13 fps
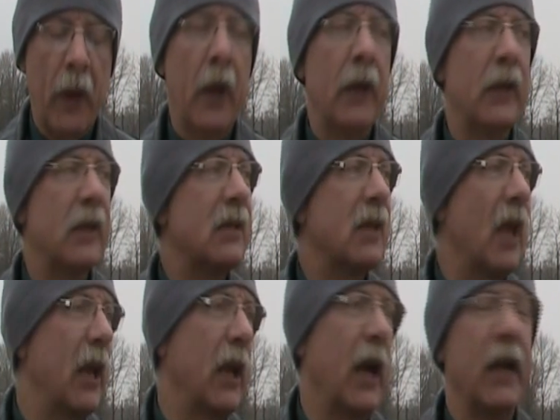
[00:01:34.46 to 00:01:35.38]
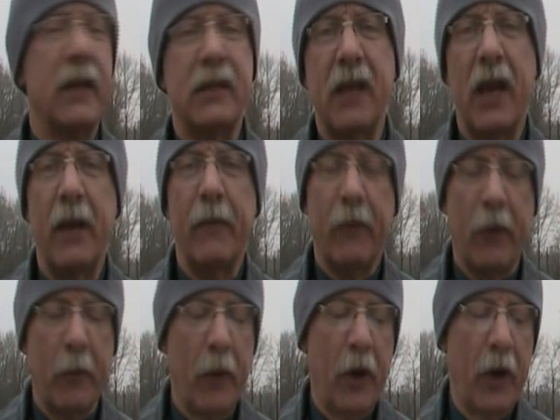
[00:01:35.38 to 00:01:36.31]
This site got its name
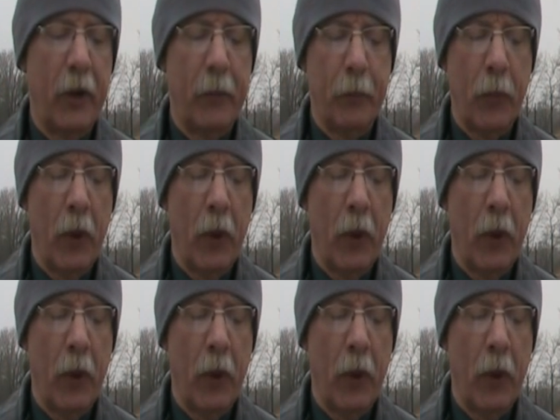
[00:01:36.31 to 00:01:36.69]
from a